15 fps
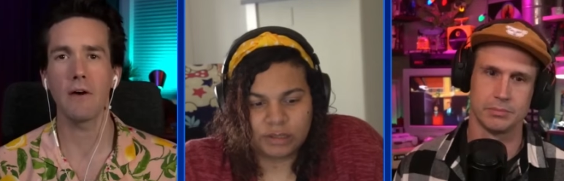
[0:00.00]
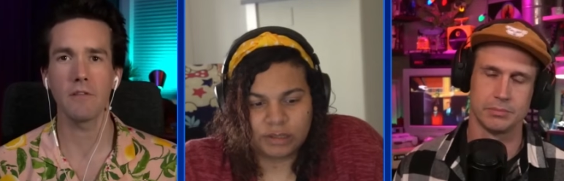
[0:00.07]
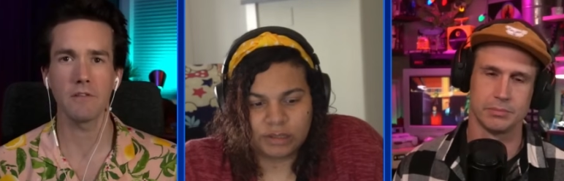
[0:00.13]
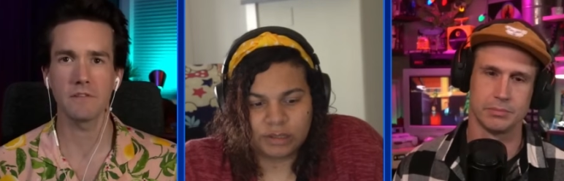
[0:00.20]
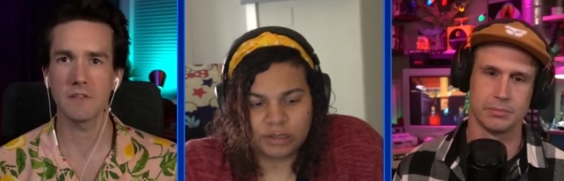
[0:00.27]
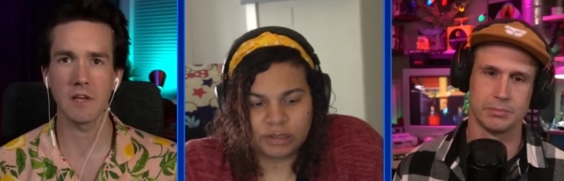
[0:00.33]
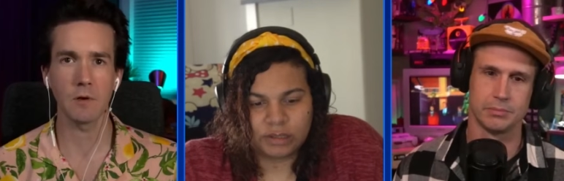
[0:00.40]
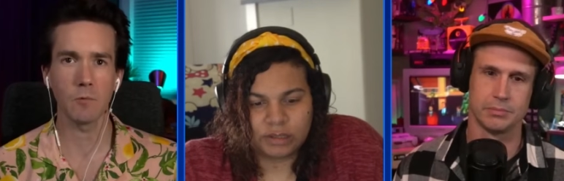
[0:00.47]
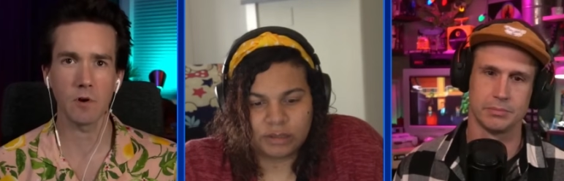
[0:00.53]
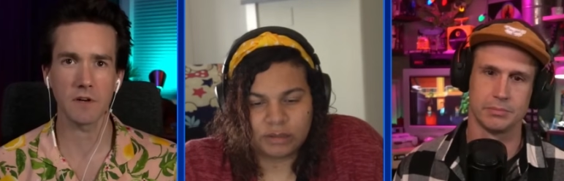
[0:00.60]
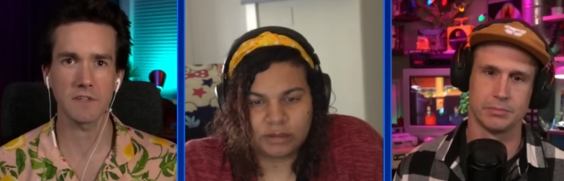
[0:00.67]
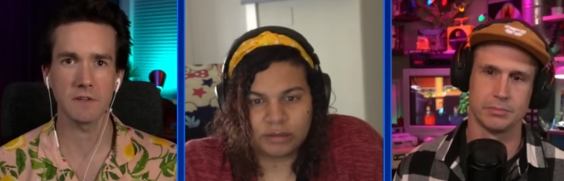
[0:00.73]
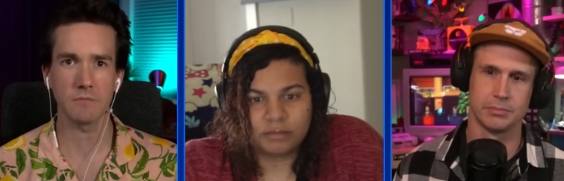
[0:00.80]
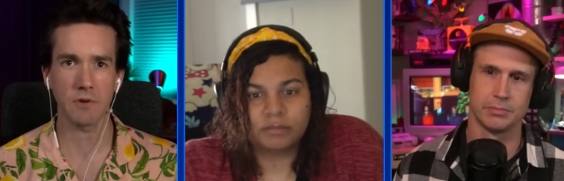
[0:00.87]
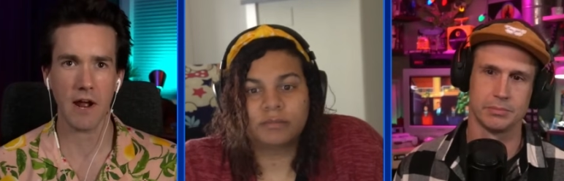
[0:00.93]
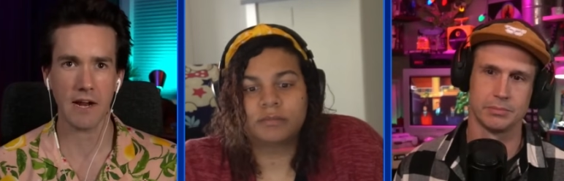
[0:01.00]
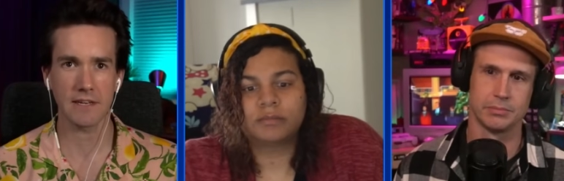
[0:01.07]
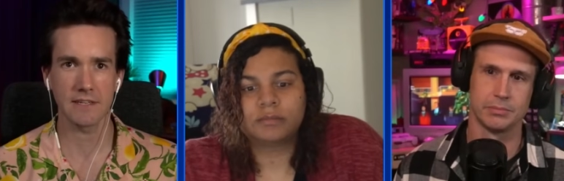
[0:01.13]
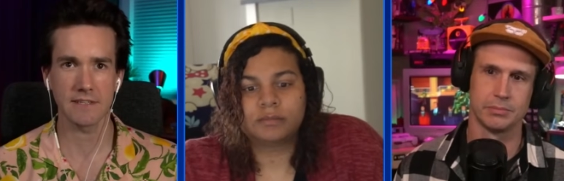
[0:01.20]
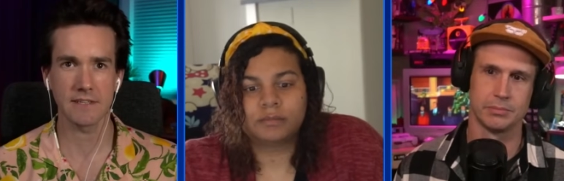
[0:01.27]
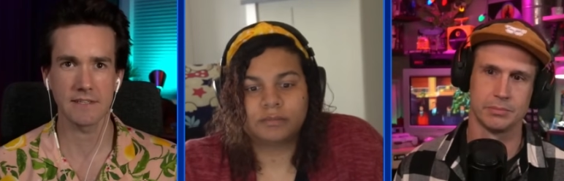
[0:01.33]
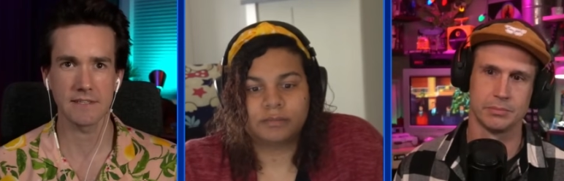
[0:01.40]
Speaker 1: this thing works in
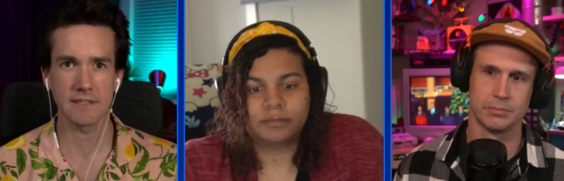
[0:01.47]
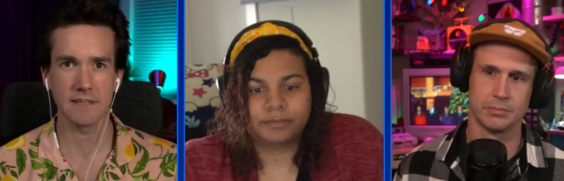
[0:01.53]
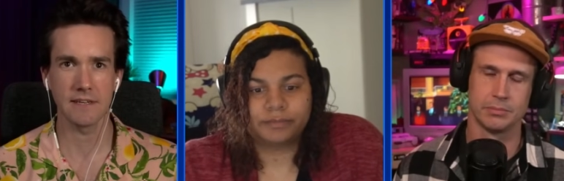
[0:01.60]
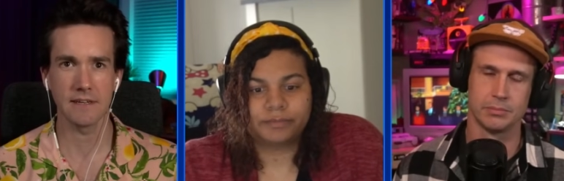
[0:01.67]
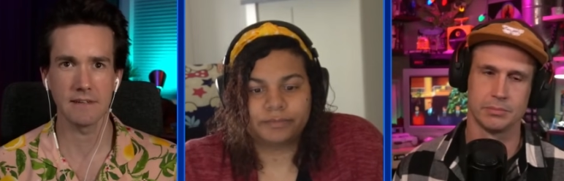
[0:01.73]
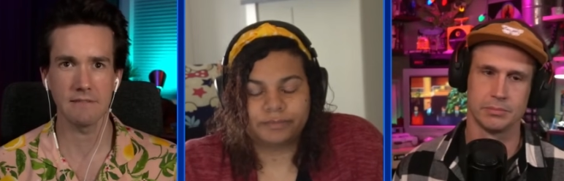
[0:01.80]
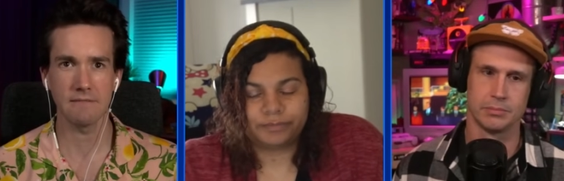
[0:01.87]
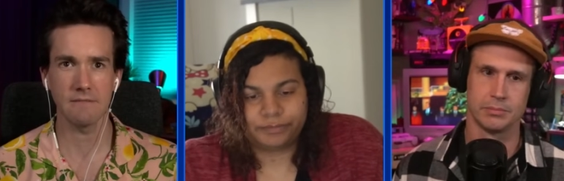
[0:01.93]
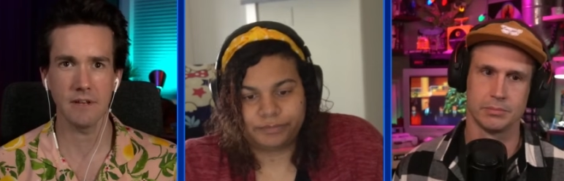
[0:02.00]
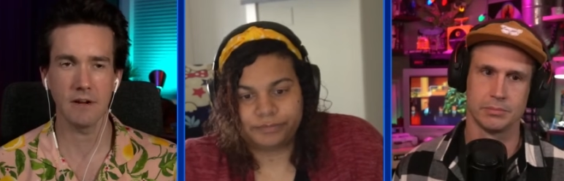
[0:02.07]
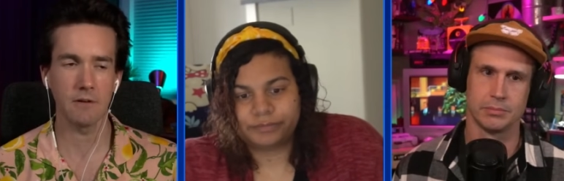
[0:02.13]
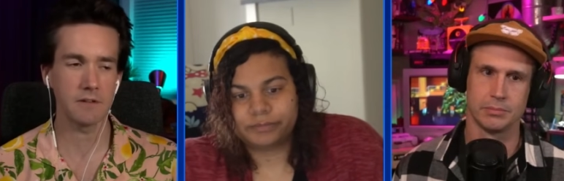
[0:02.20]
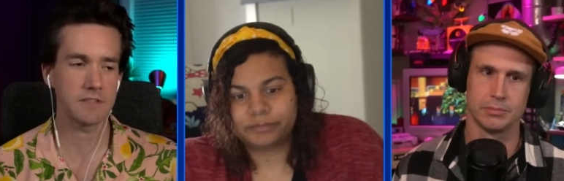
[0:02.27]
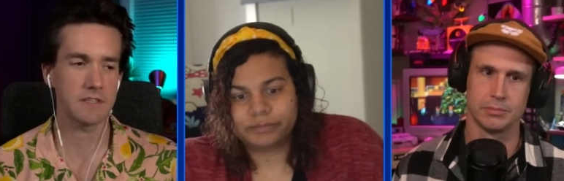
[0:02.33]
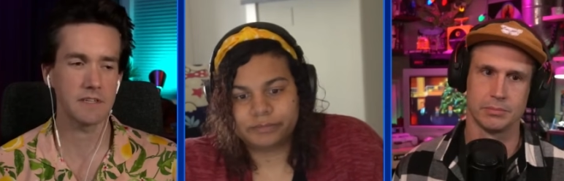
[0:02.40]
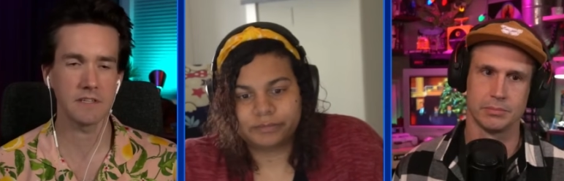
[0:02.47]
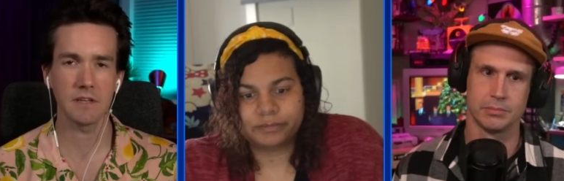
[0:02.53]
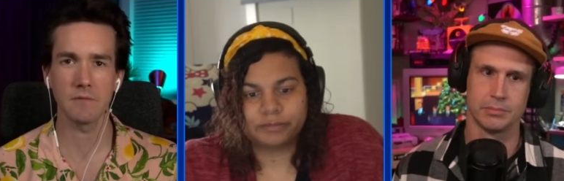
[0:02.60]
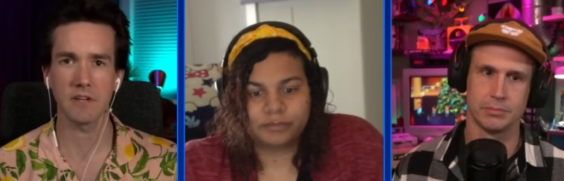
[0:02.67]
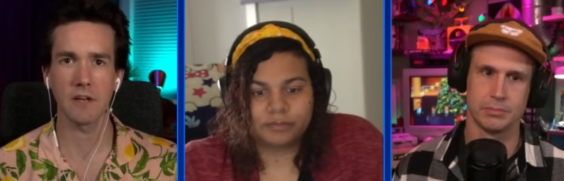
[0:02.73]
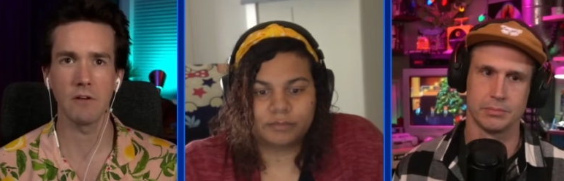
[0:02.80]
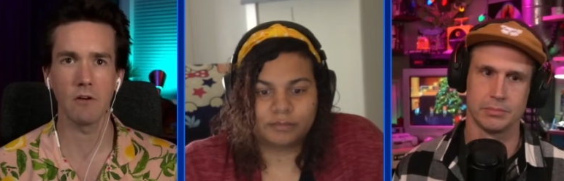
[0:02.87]
practice is, you know, it seems
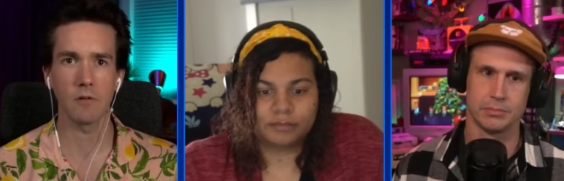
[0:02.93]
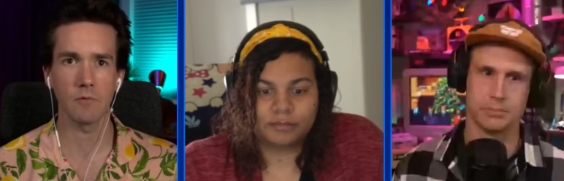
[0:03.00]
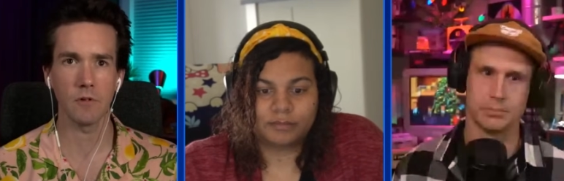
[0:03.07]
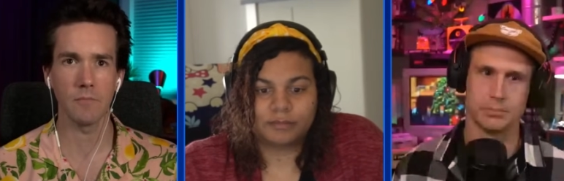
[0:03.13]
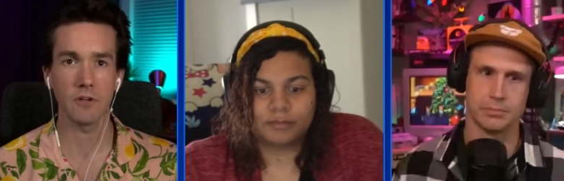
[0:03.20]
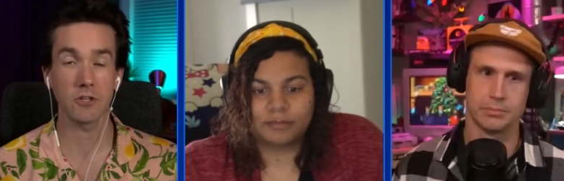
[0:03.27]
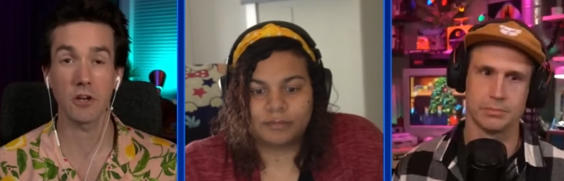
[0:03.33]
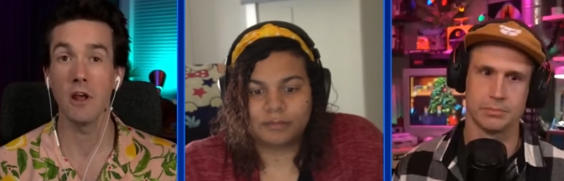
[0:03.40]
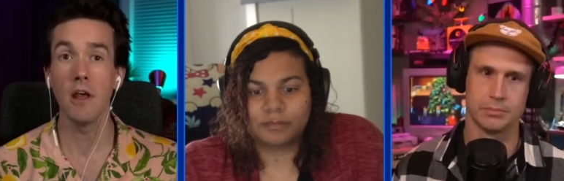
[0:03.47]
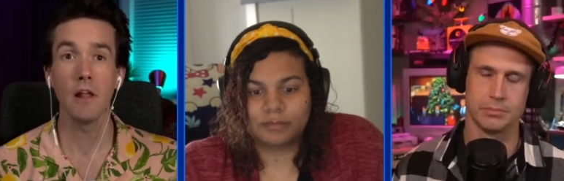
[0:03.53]
like a notable omission.